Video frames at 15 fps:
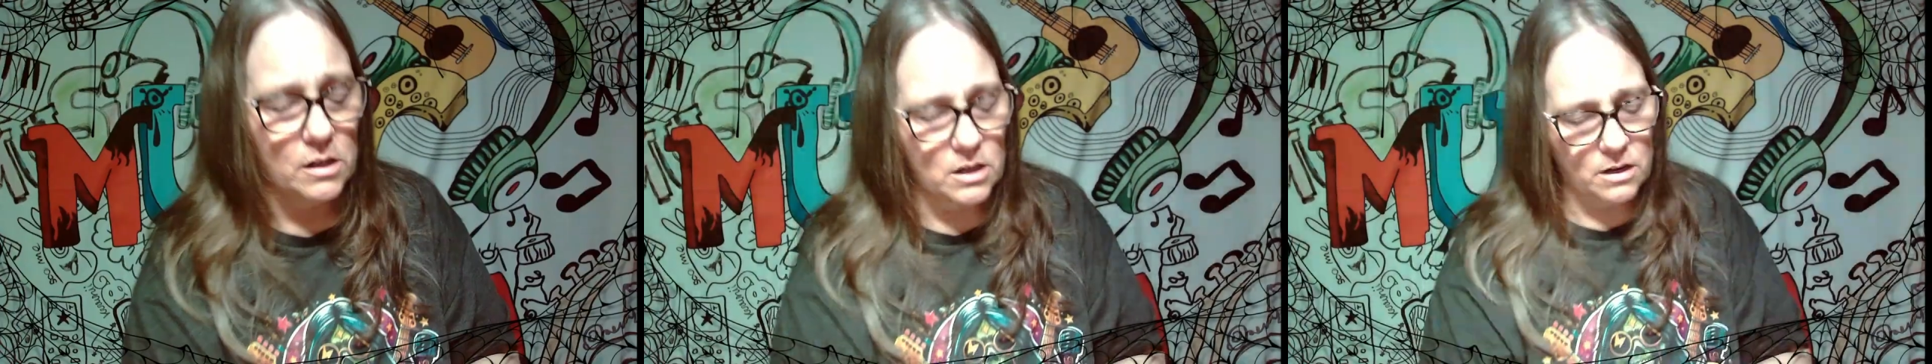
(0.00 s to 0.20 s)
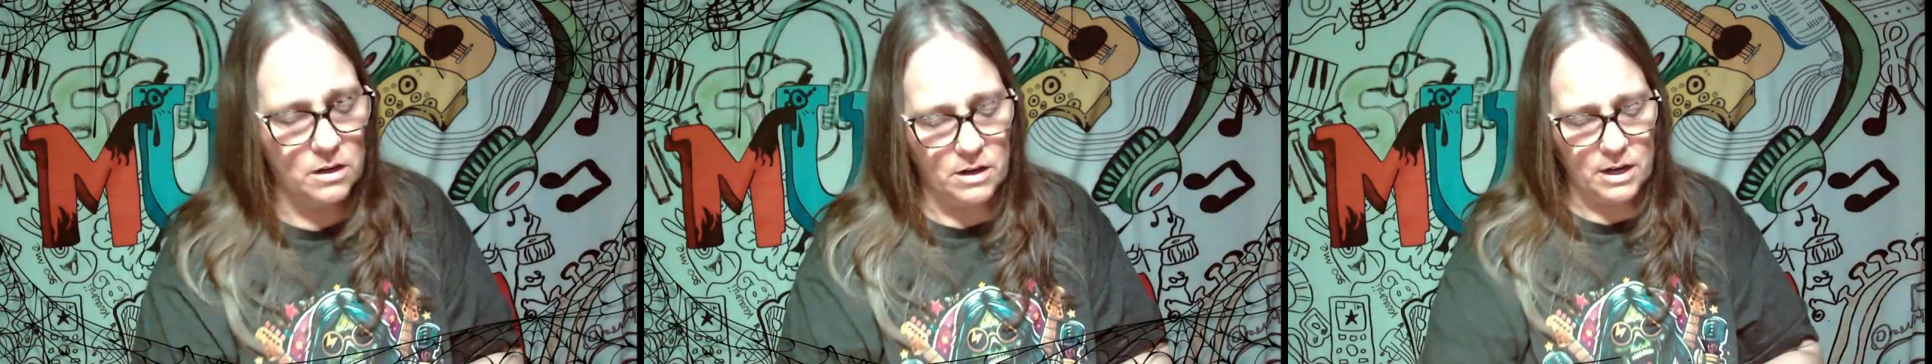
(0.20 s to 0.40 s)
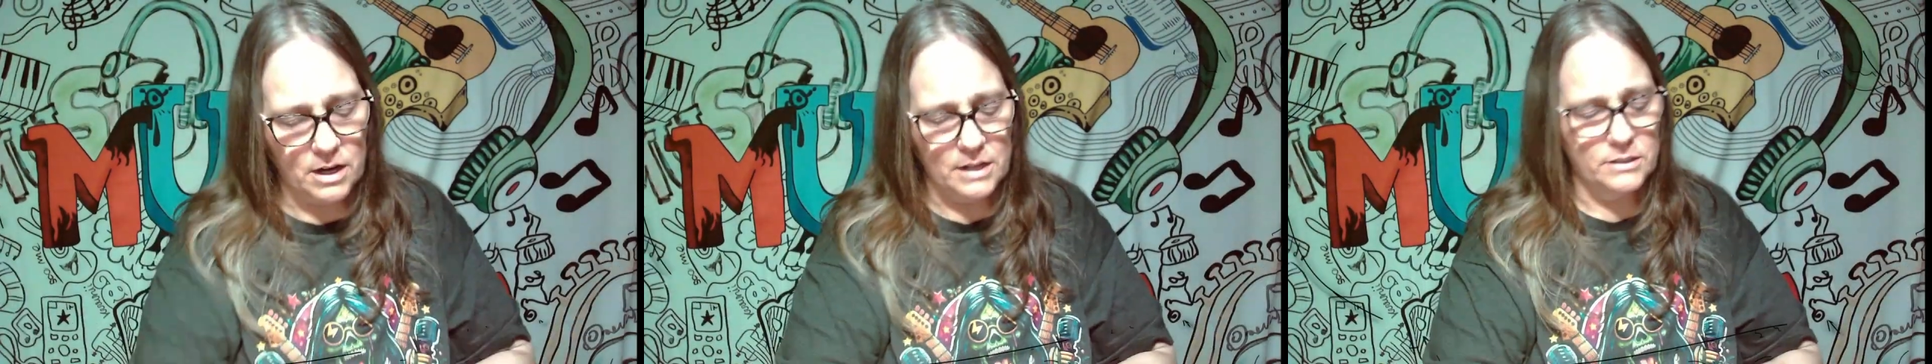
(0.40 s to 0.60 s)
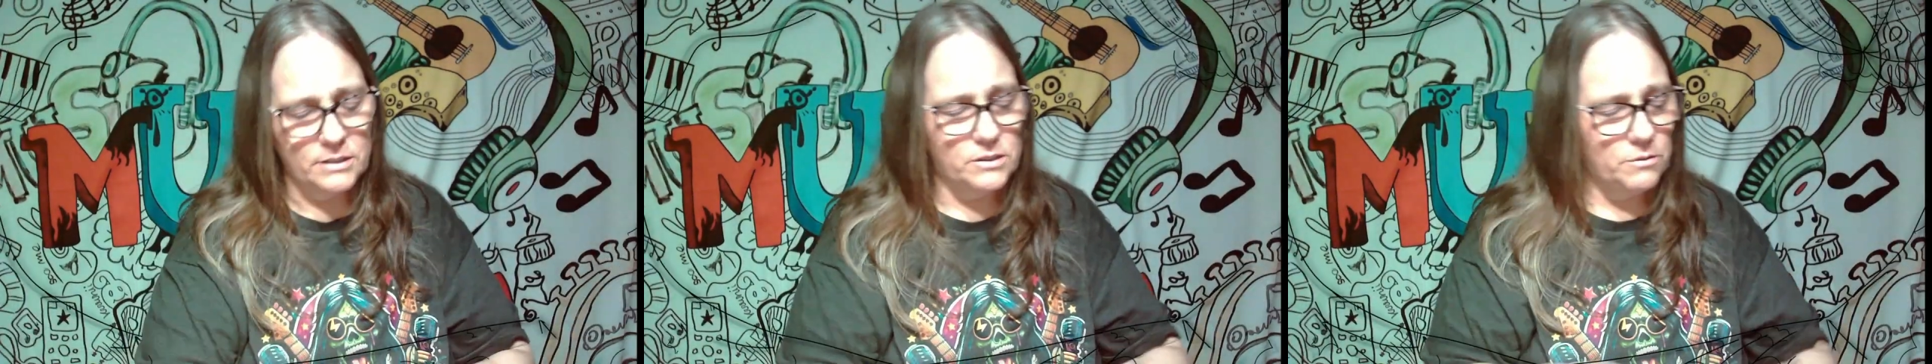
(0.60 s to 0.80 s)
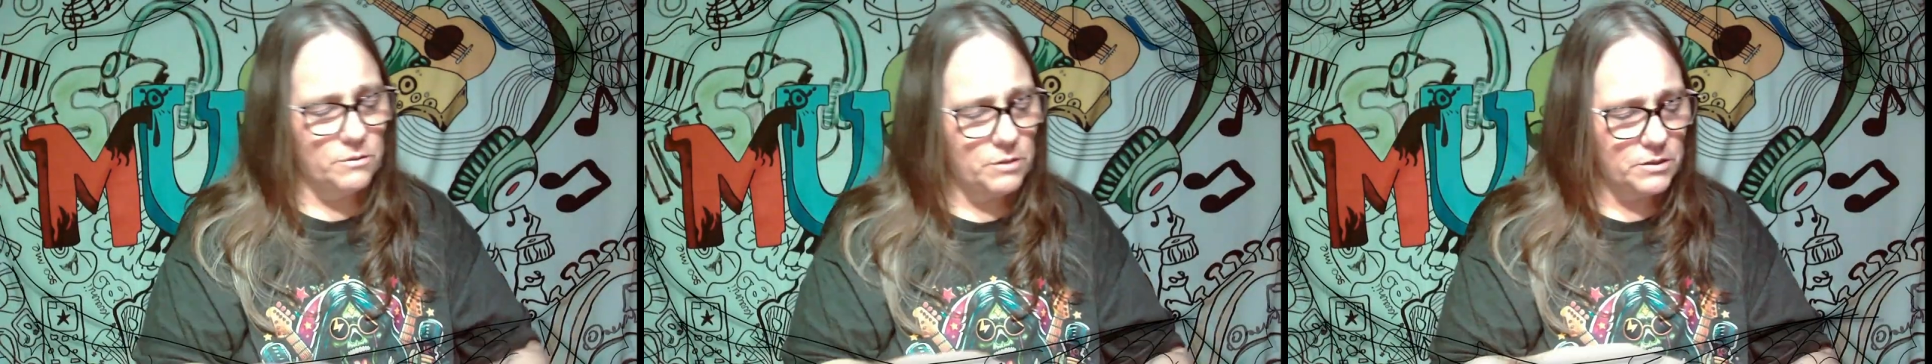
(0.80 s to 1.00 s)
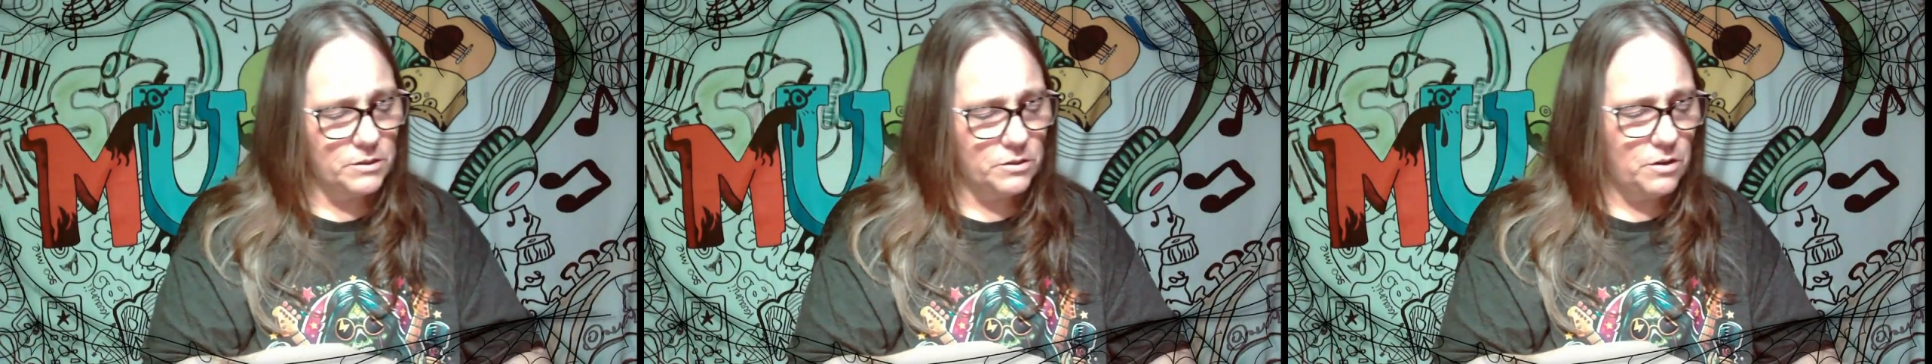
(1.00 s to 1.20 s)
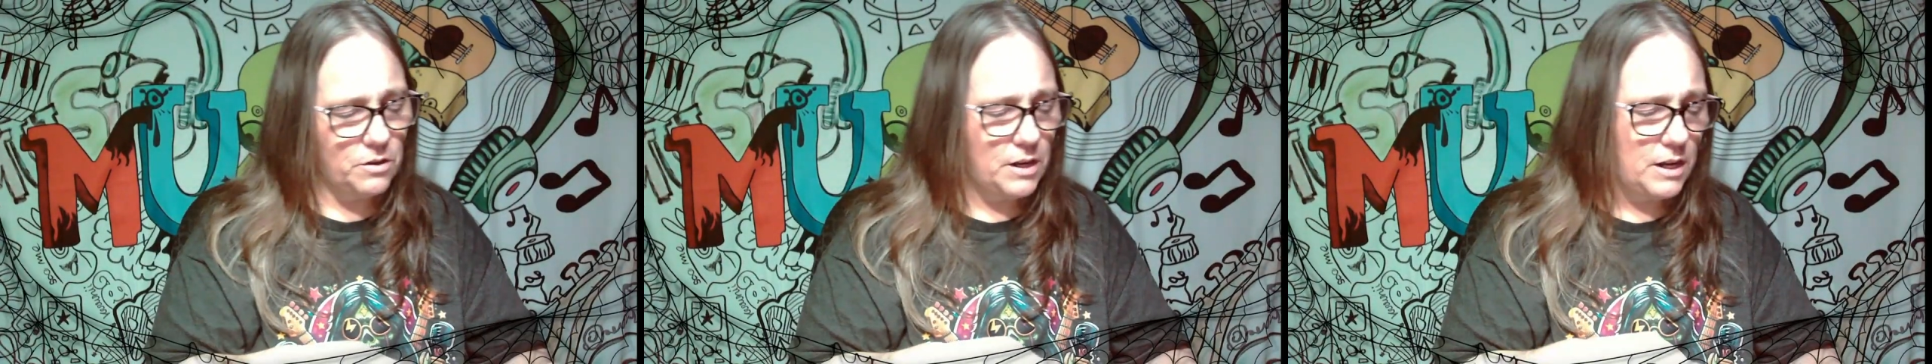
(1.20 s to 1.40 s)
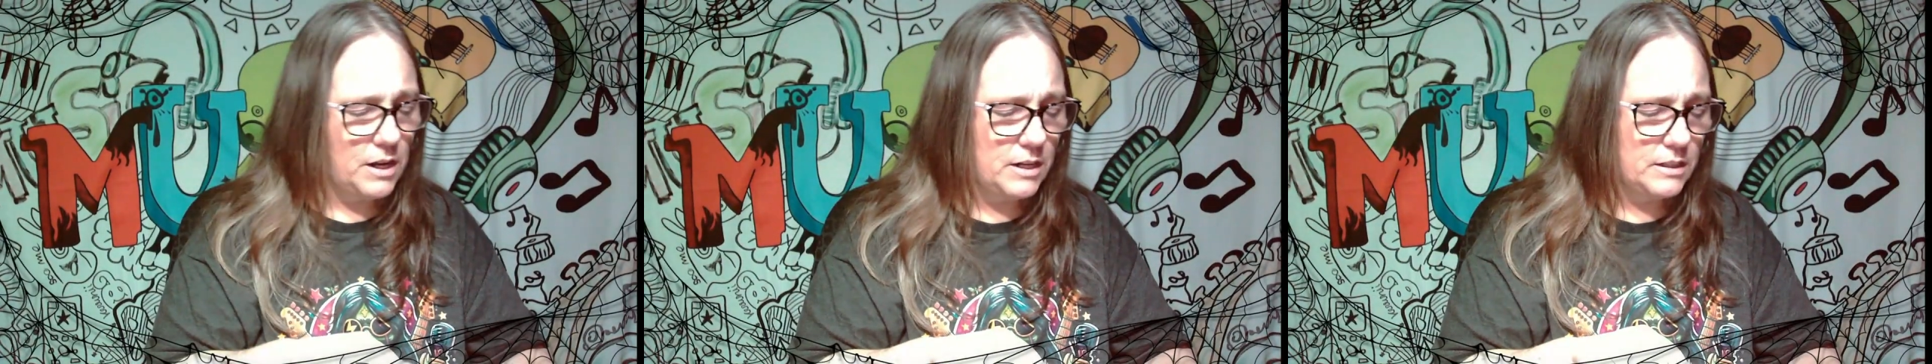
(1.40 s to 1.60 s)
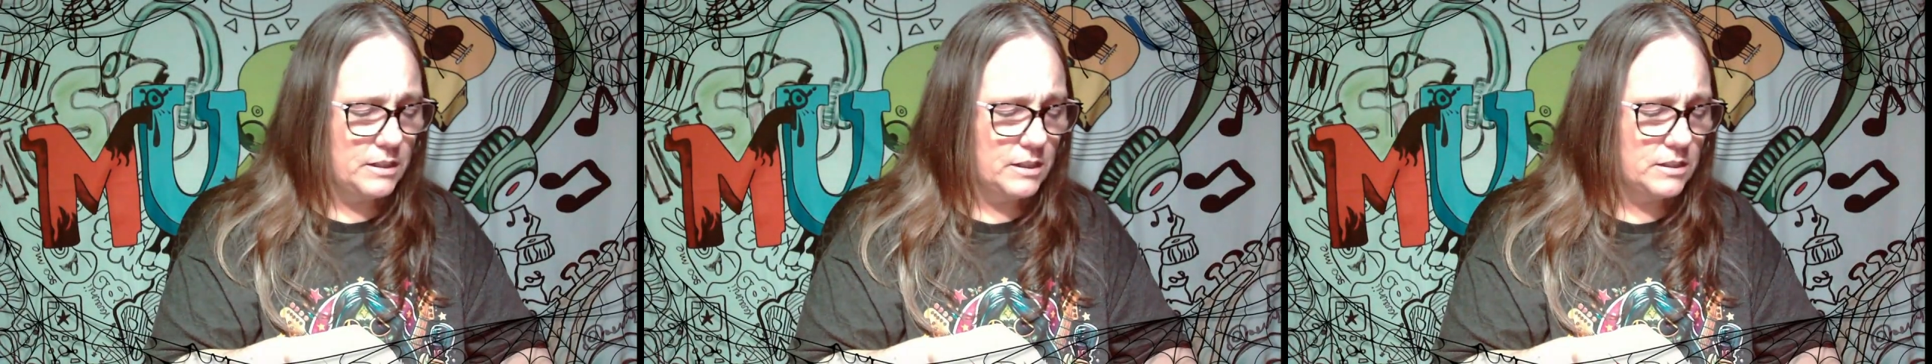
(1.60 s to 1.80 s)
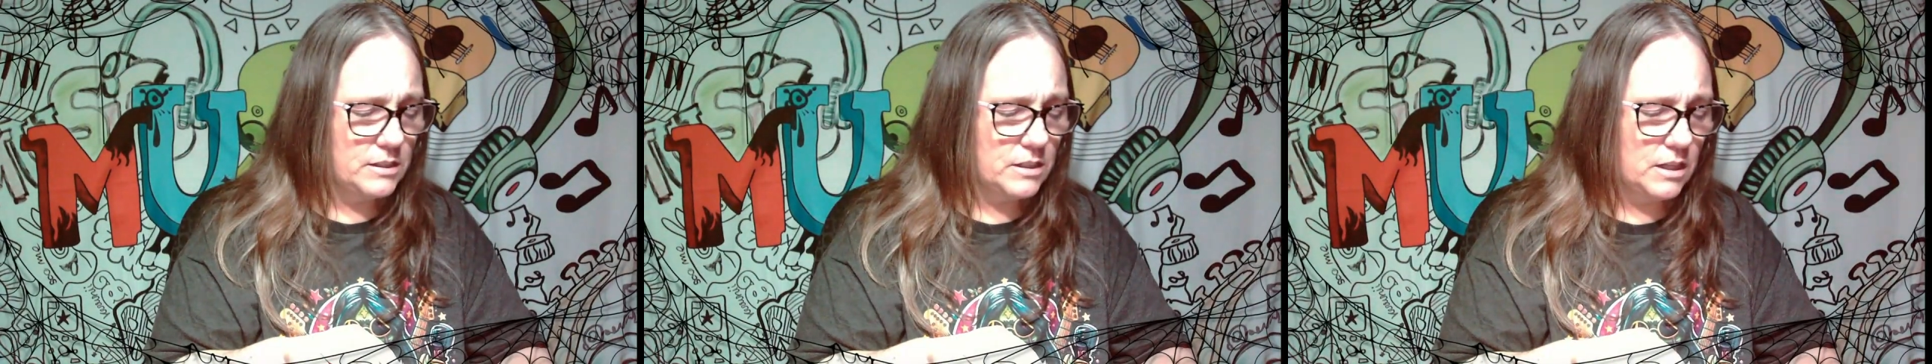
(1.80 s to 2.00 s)
All right, so let's go ahead and
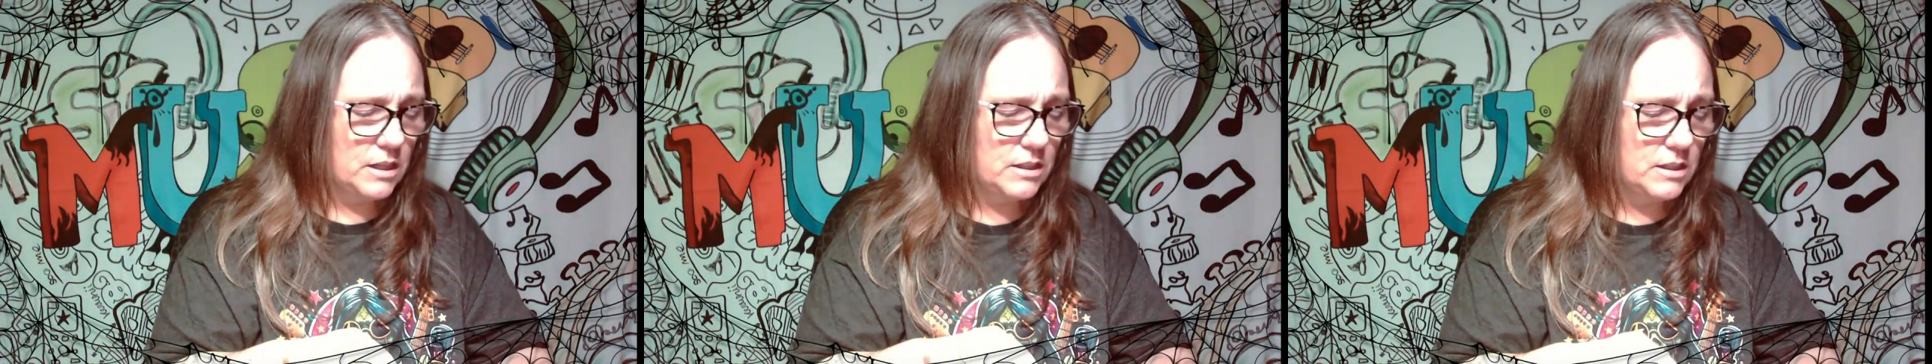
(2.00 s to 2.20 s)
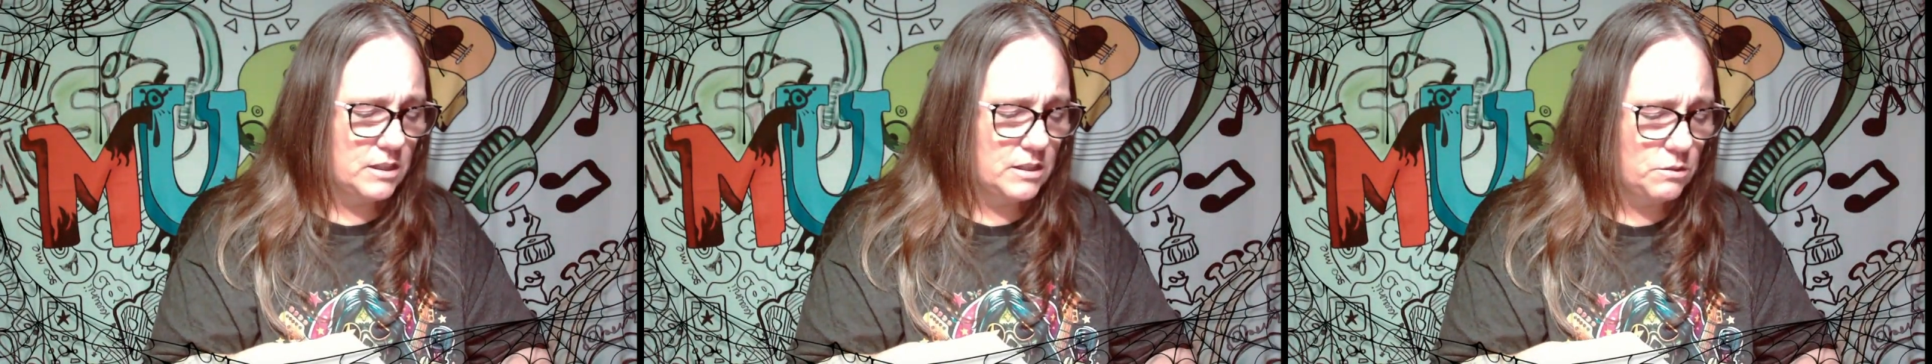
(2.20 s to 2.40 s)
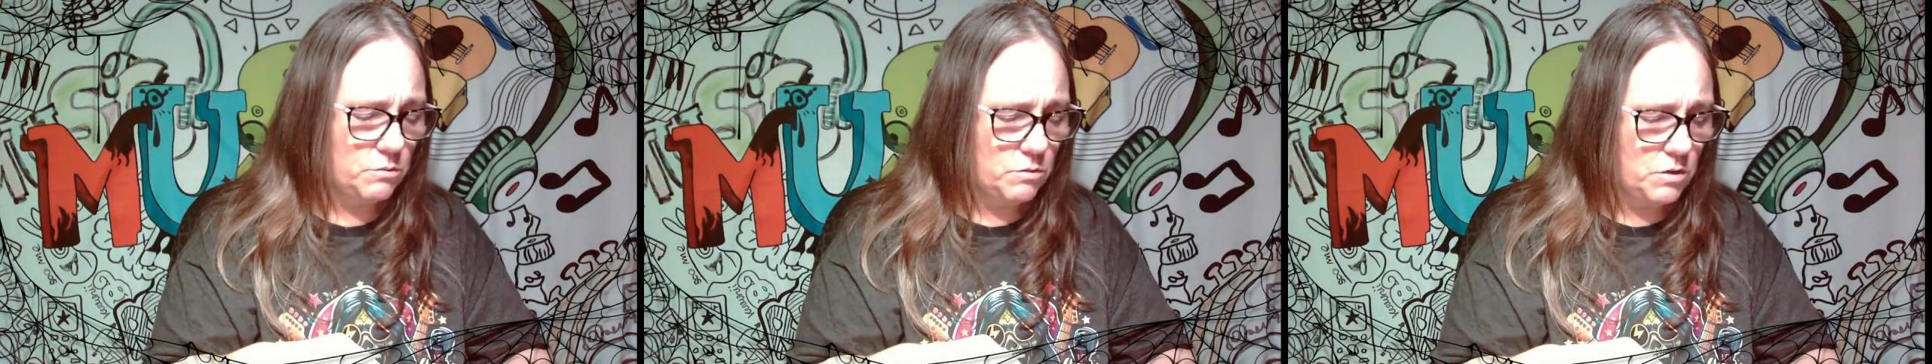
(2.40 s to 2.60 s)
let's cut this one